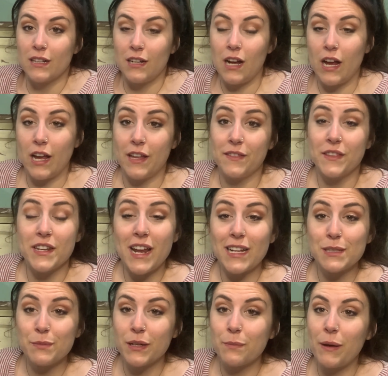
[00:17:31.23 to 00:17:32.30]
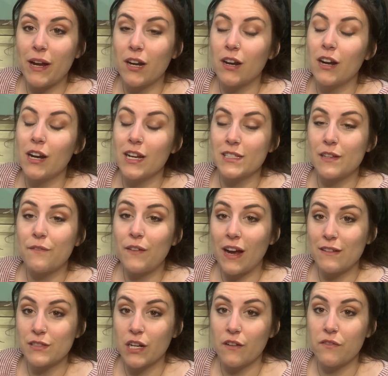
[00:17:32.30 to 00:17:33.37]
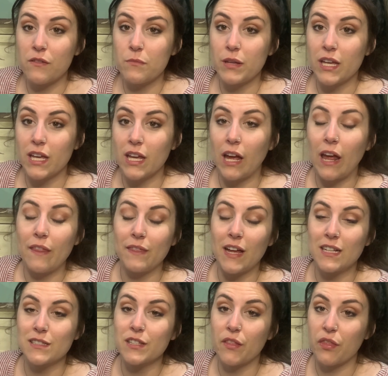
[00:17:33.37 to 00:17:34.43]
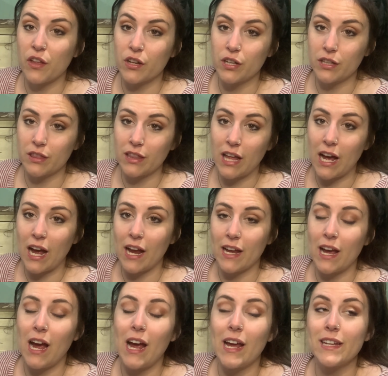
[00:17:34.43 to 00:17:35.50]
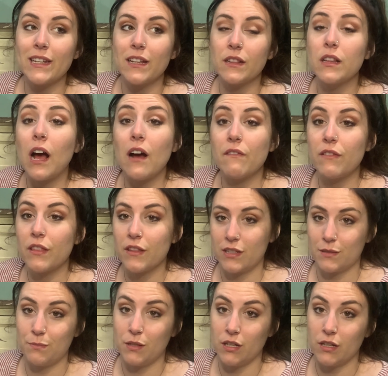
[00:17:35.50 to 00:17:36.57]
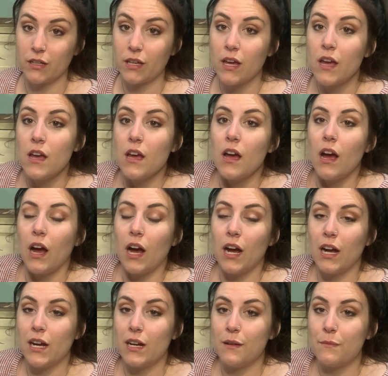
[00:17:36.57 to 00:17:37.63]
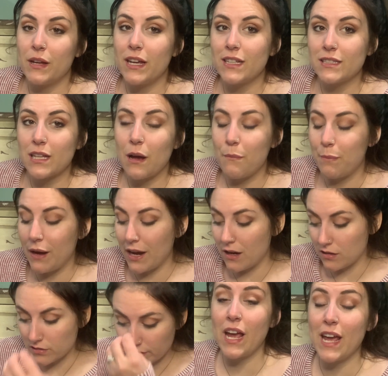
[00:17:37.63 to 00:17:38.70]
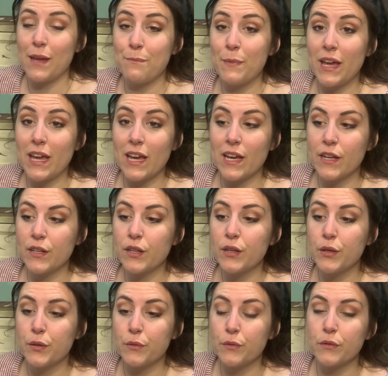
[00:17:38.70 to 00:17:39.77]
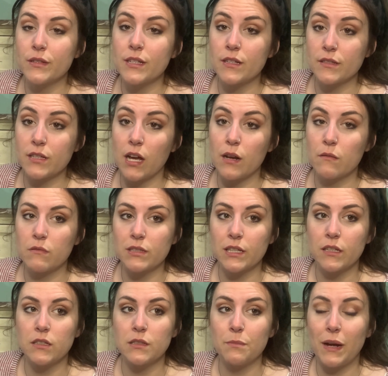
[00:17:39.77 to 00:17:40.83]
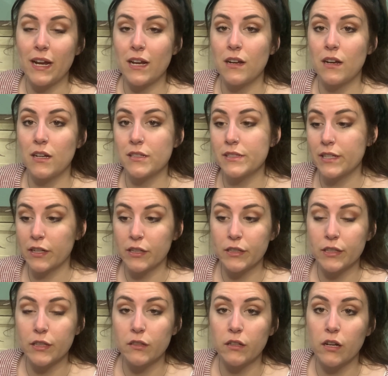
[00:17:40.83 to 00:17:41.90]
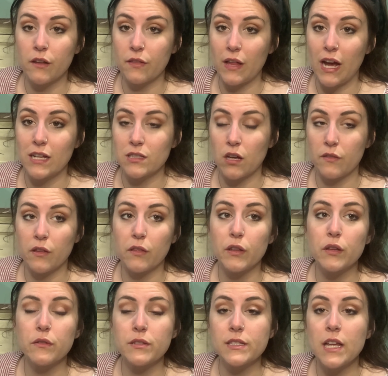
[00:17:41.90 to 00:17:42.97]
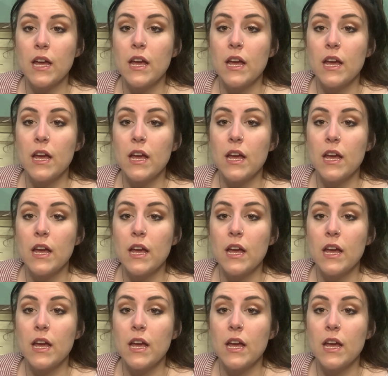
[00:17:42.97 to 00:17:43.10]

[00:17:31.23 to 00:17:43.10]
And the next book by her is a 5-star for me, and that's The Good Lie. I love this book. It's about a man whose son was killed by a serial killer that's on the loose,